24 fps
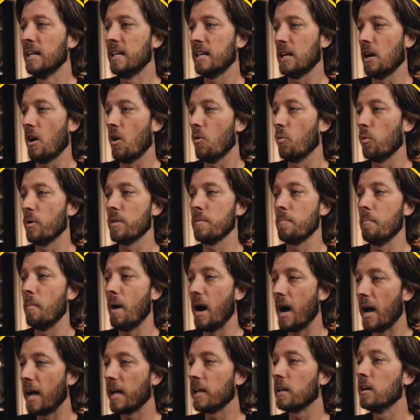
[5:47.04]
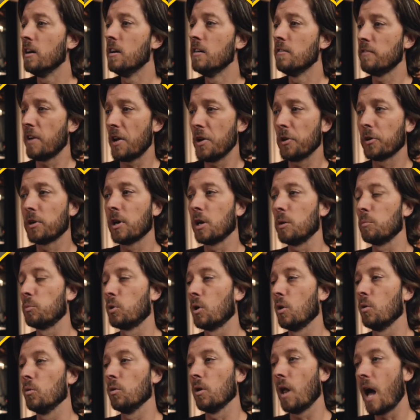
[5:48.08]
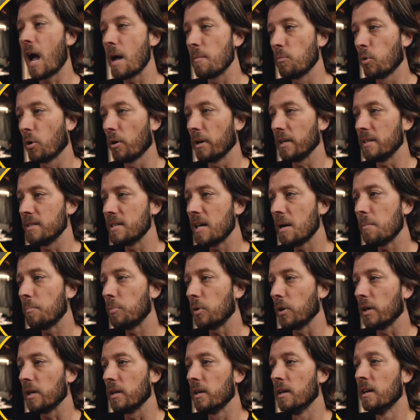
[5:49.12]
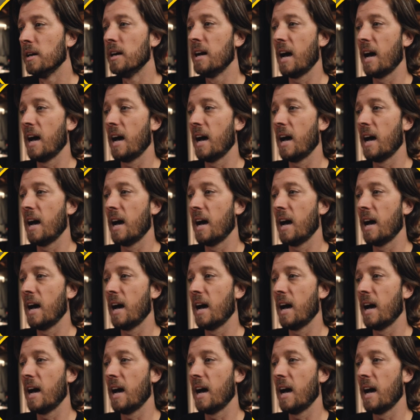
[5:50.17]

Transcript: Now, with my Final Cut Pro library template,